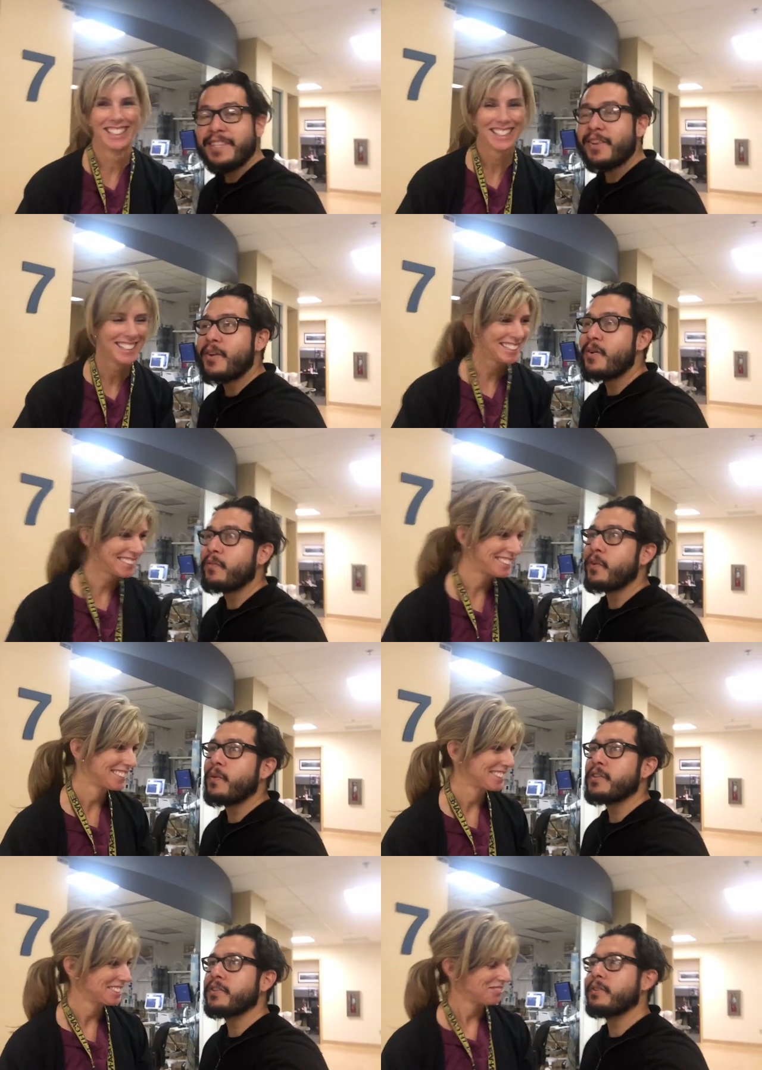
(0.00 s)
Speaker 1: So for
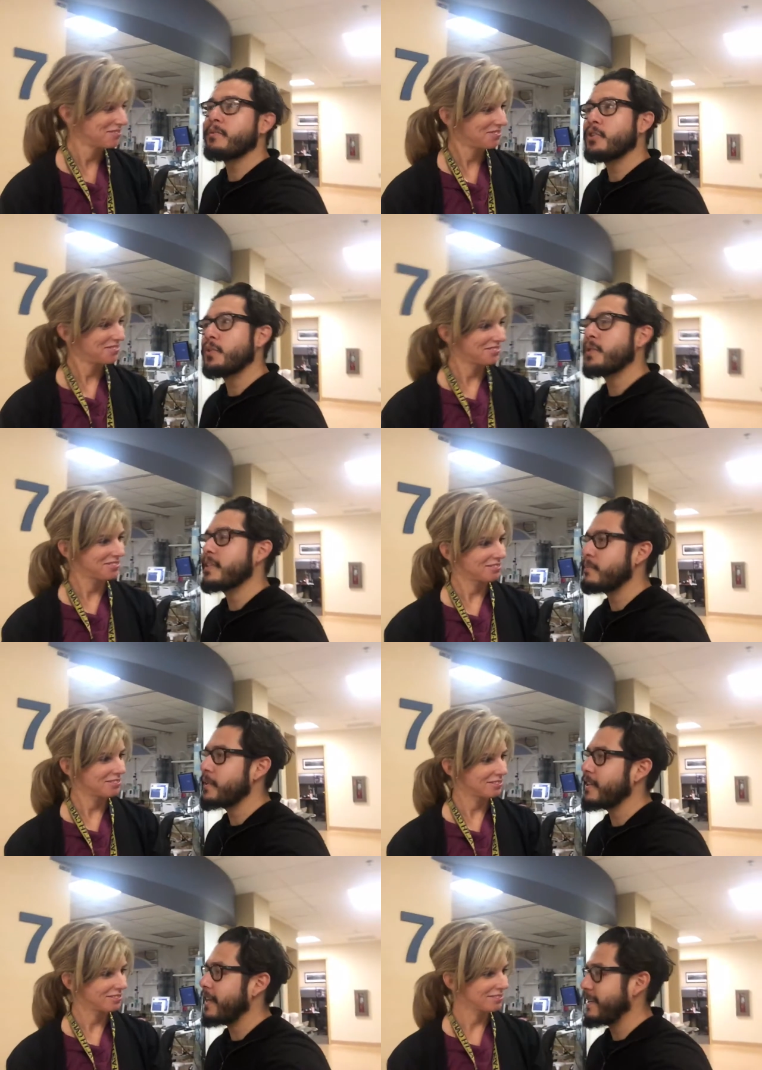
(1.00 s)
question number two, we
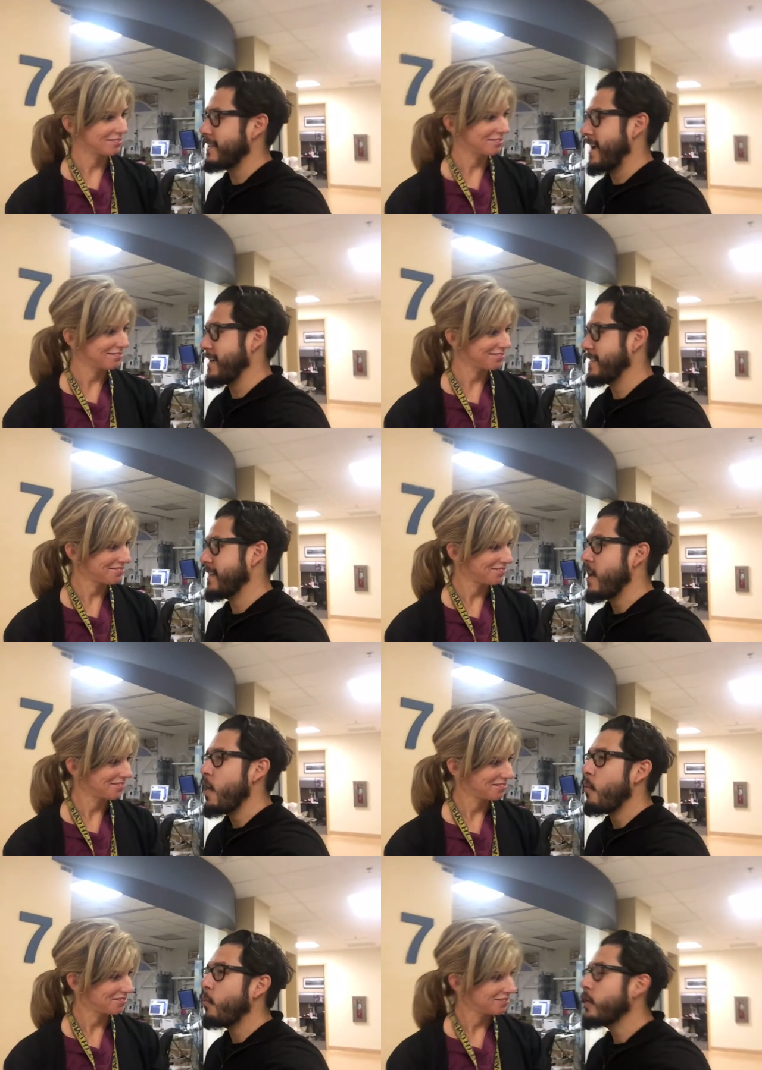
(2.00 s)
typically like to ask,
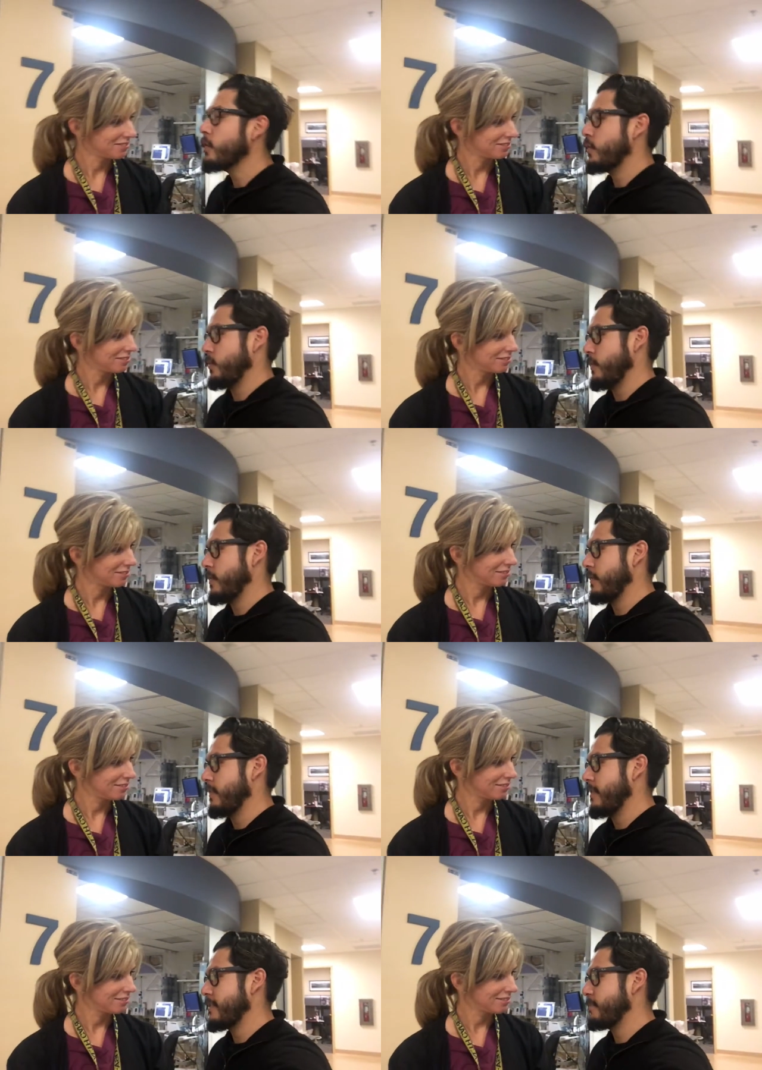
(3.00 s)
what do you do here
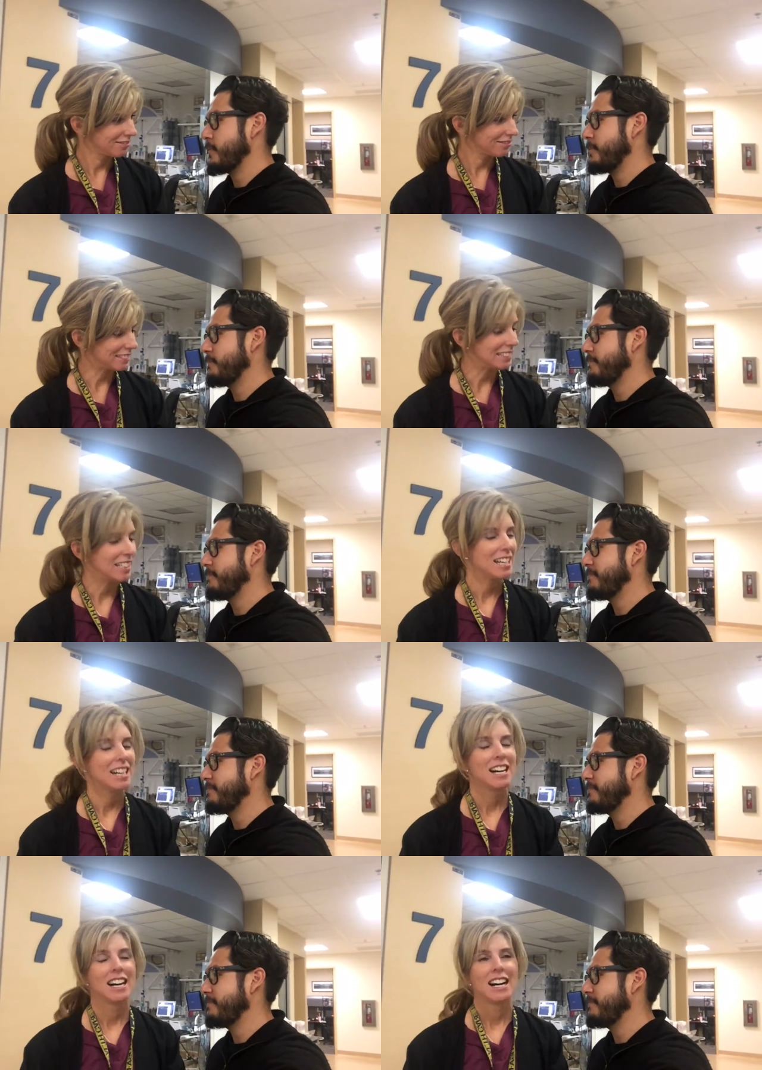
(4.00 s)
in the hospital?
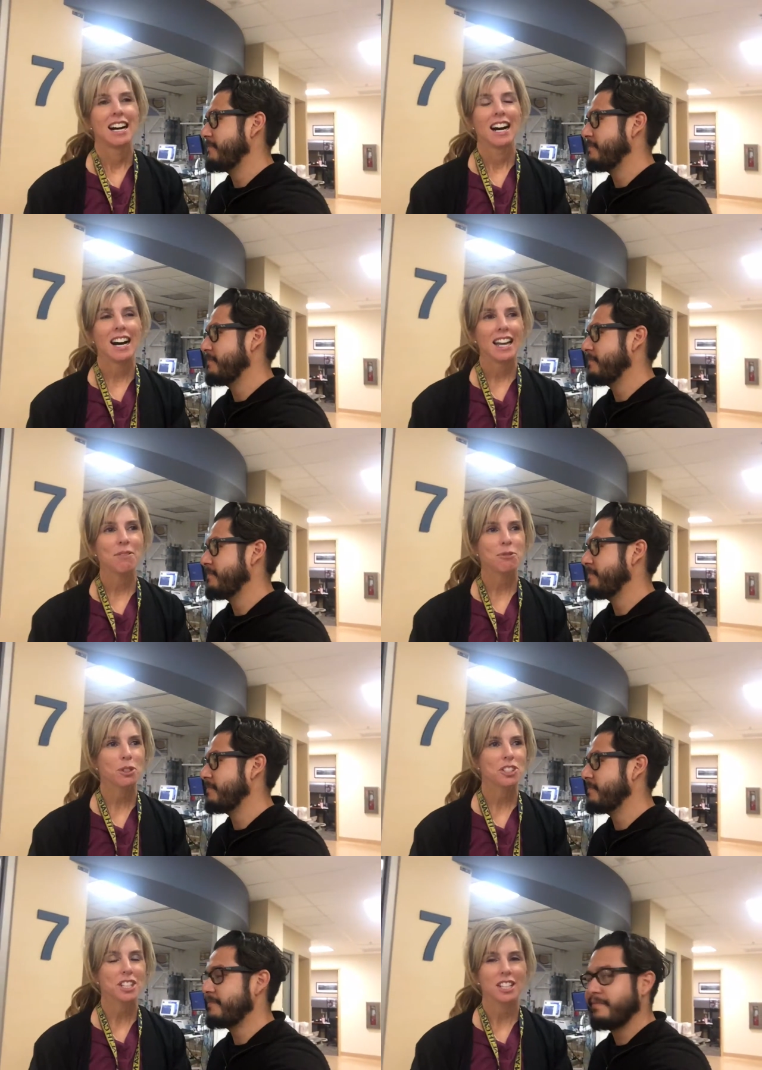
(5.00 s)
Speaker 2: I am
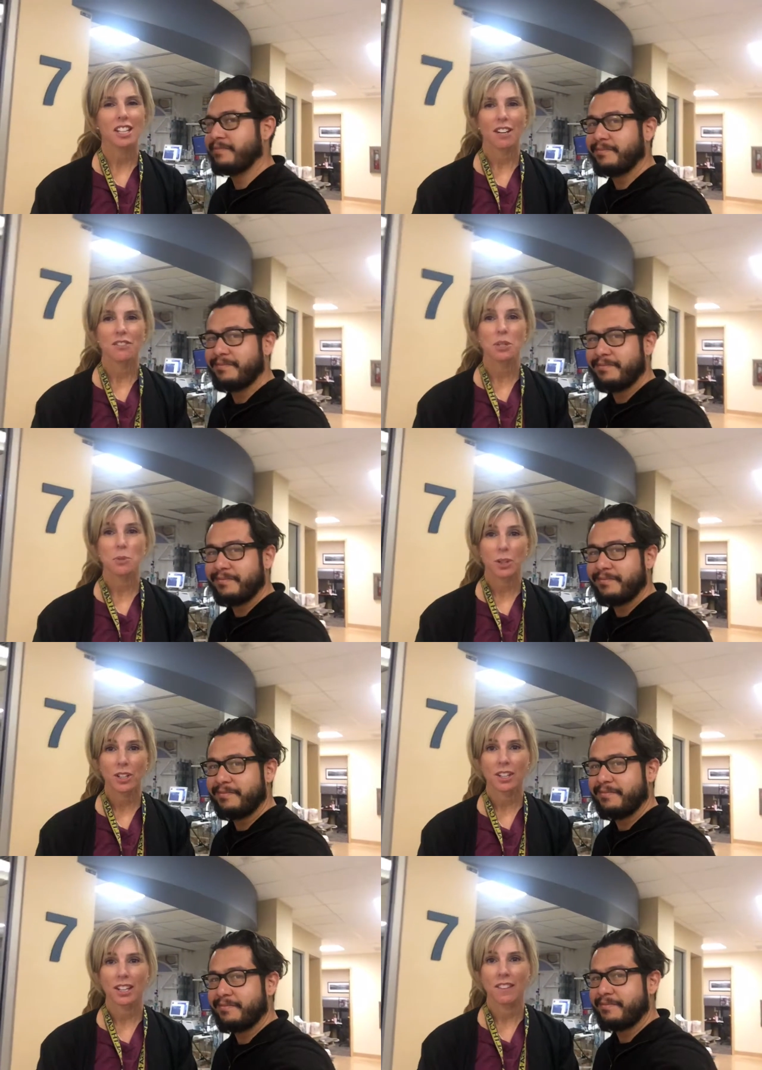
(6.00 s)
fortunate enough to
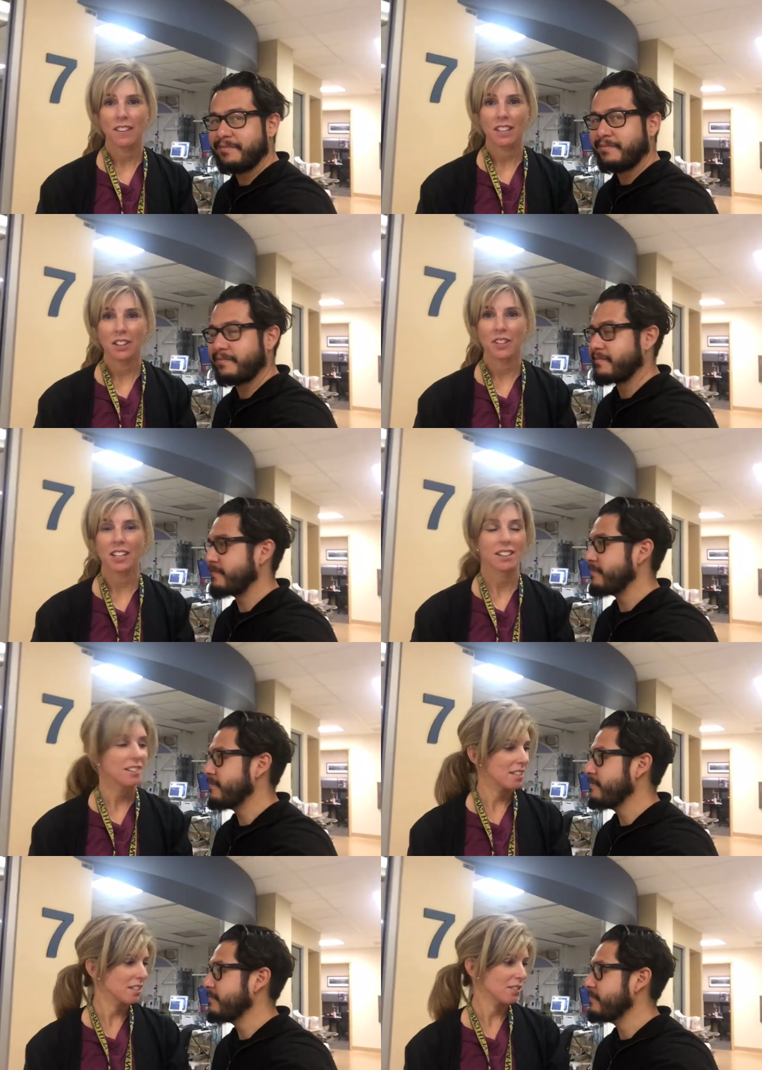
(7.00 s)
work in the
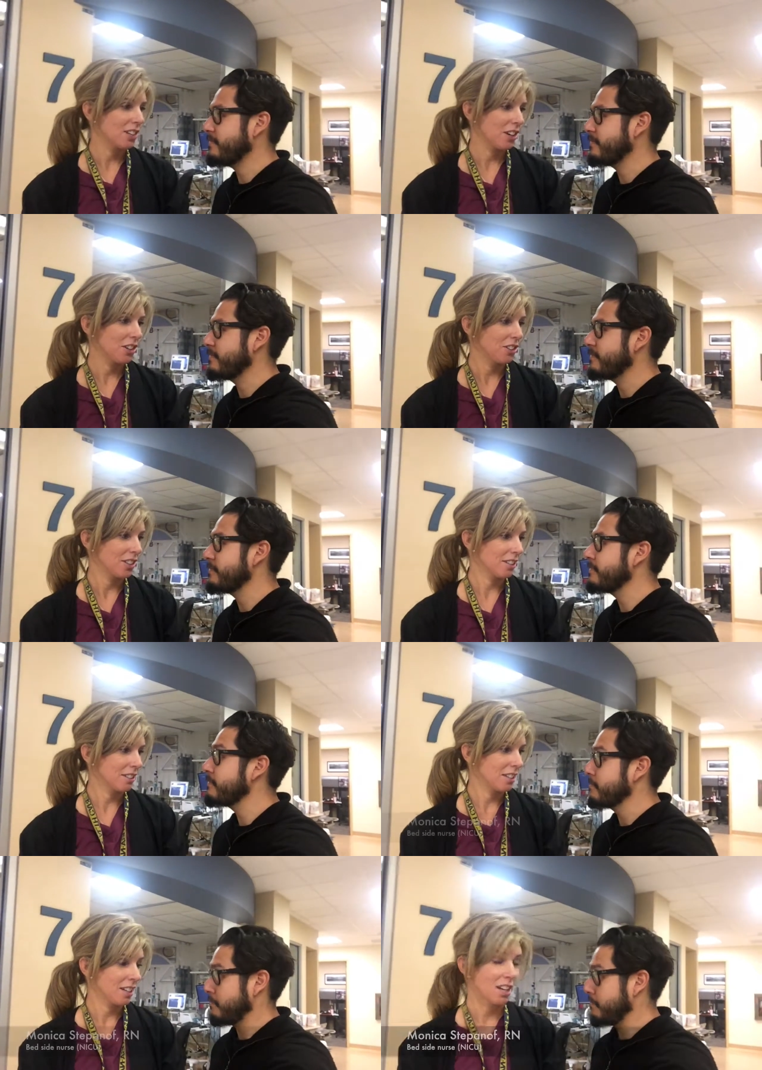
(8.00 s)
neonatal intensive care unit,
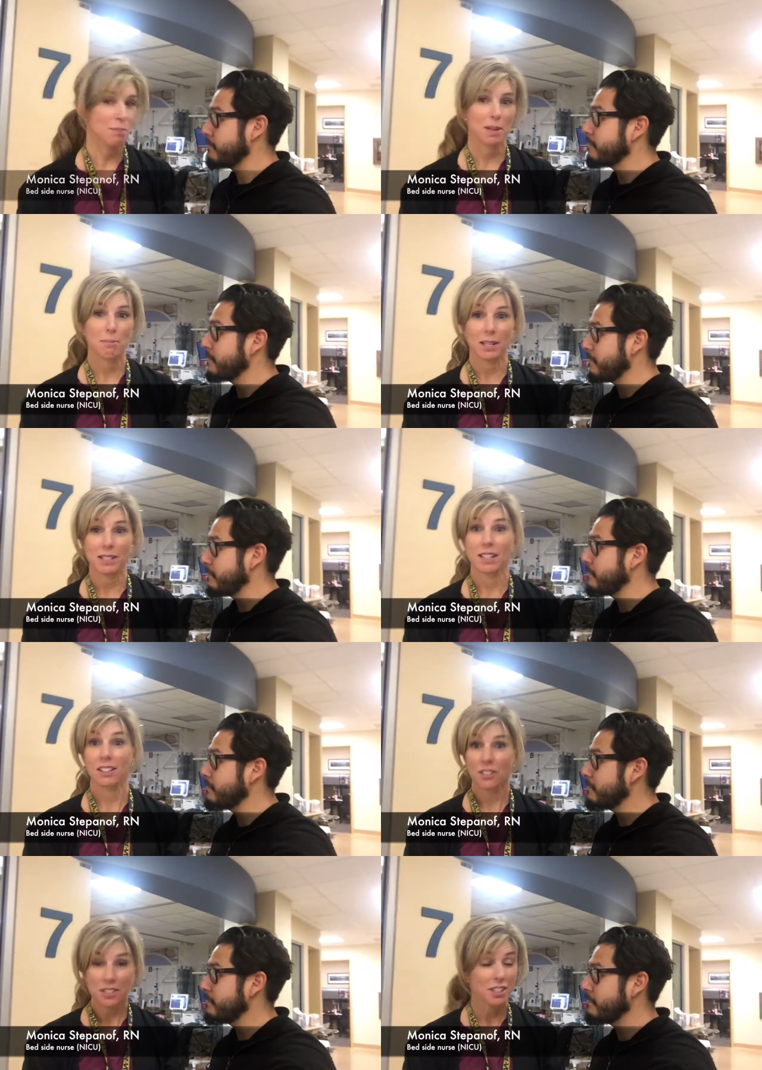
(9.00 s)
and I am a
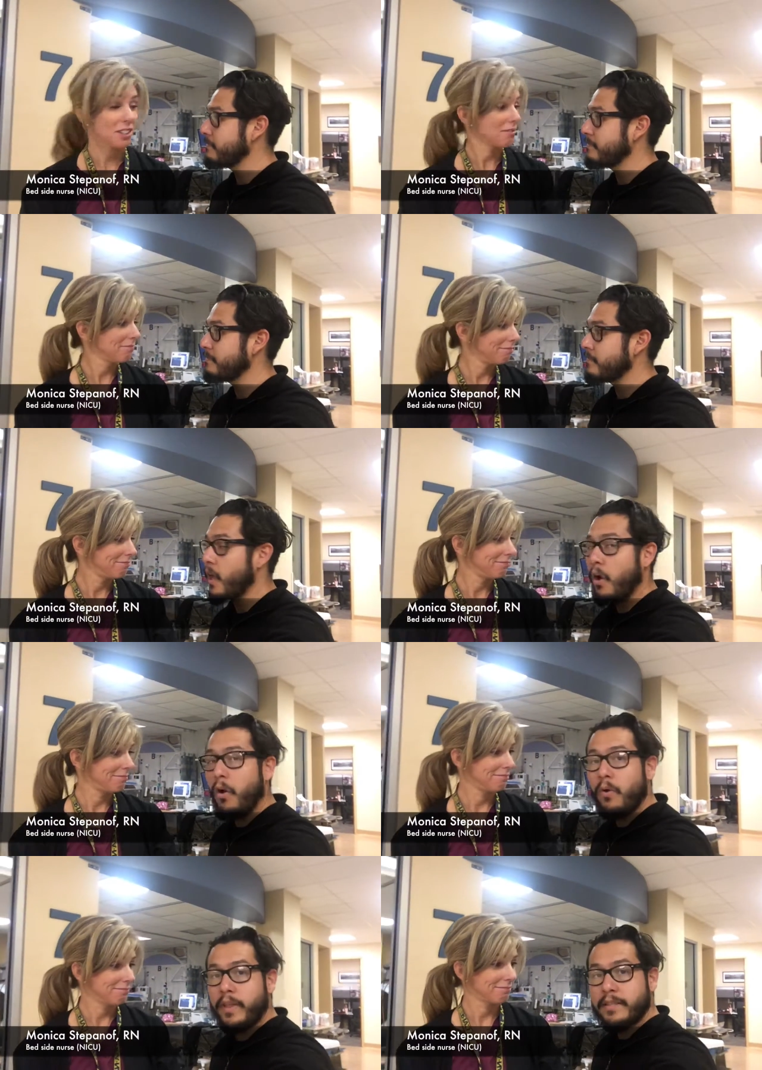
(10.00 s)
bedside nurse here.
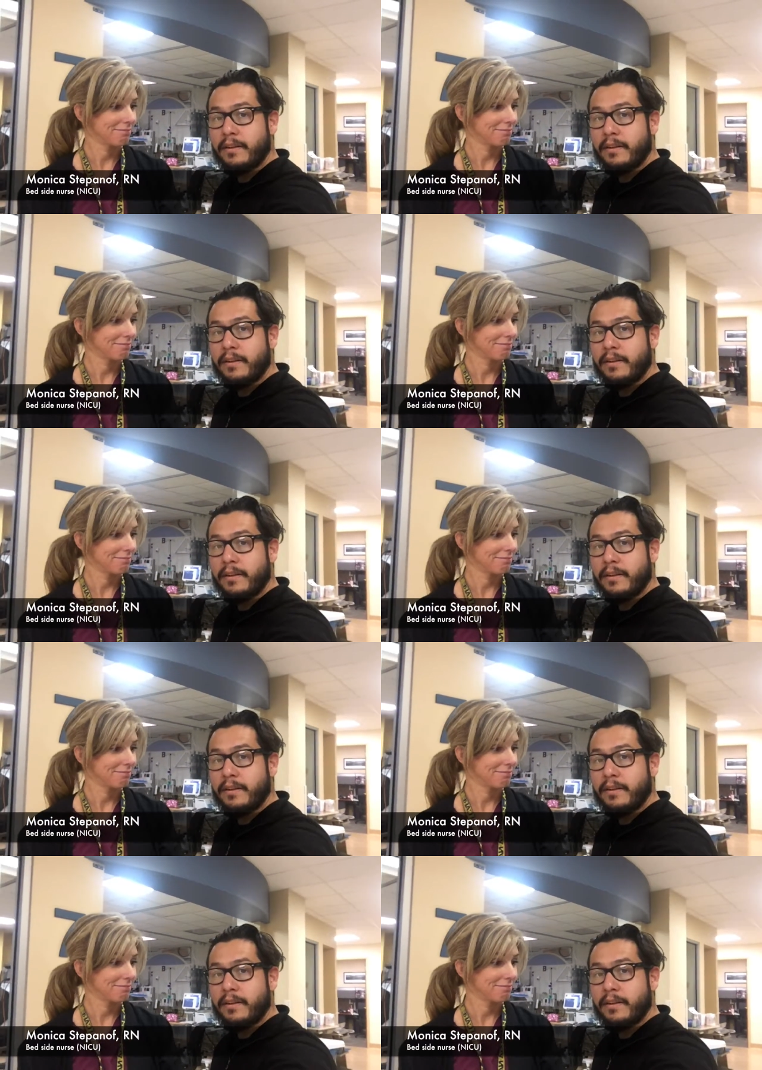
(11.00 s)
Speaker 1: Oh, that's